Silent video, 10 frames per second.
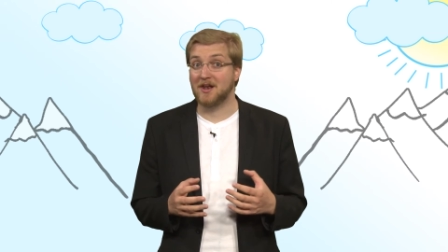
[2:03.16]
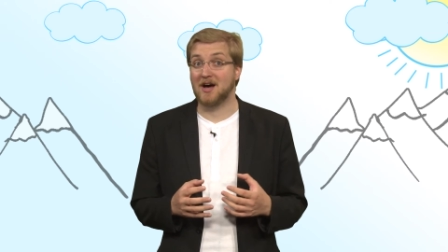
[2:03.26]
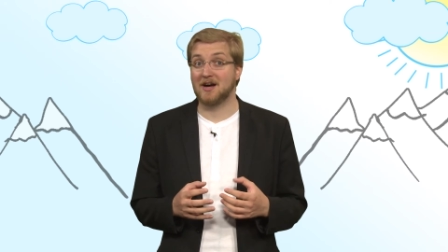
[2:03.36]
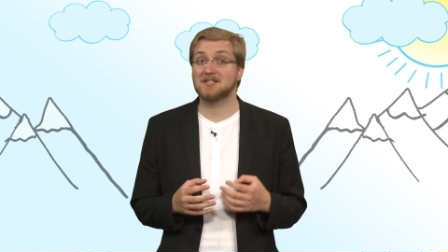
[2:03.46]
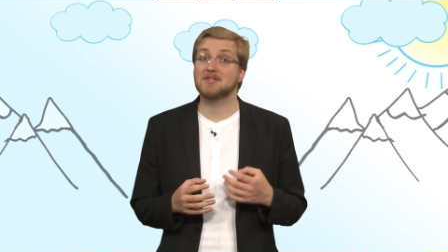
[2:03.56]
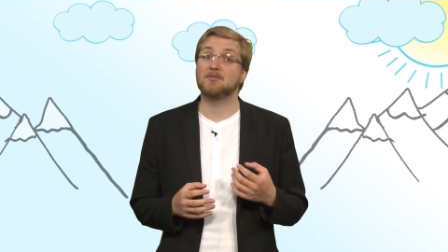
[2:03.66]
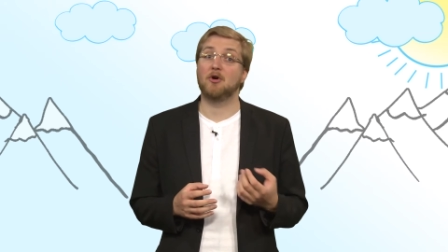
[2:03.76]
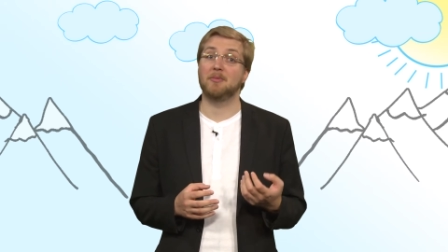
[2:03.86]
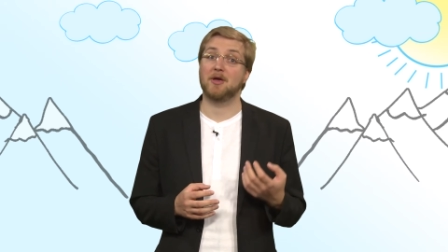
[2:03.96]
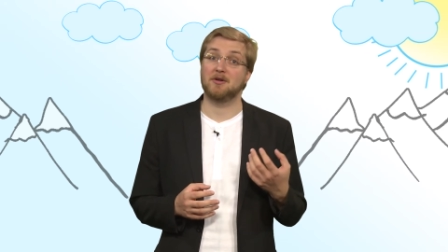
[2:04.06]
than ice is
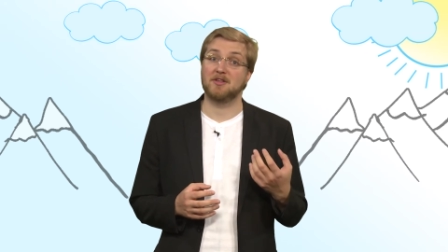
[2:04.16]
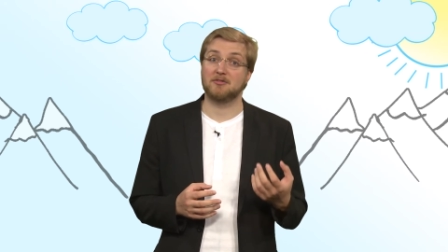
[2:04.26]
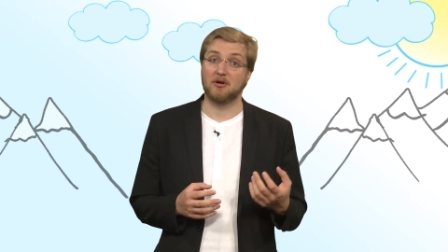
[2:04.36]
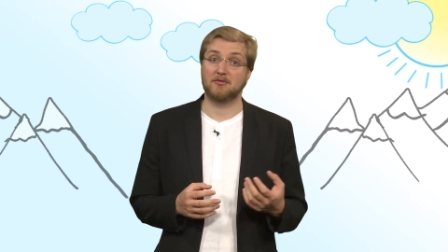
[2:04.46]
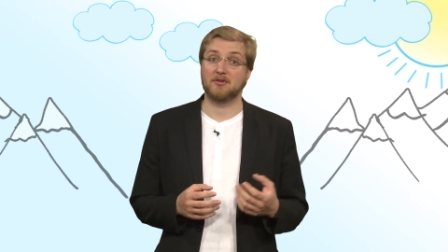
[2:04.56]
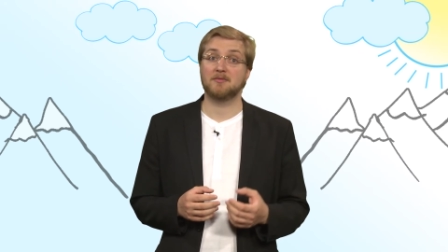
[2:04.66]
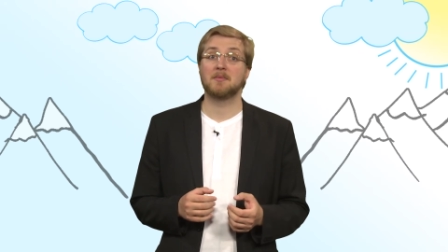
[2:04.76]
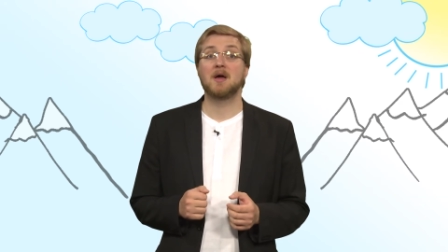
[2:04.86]
forming on its surface.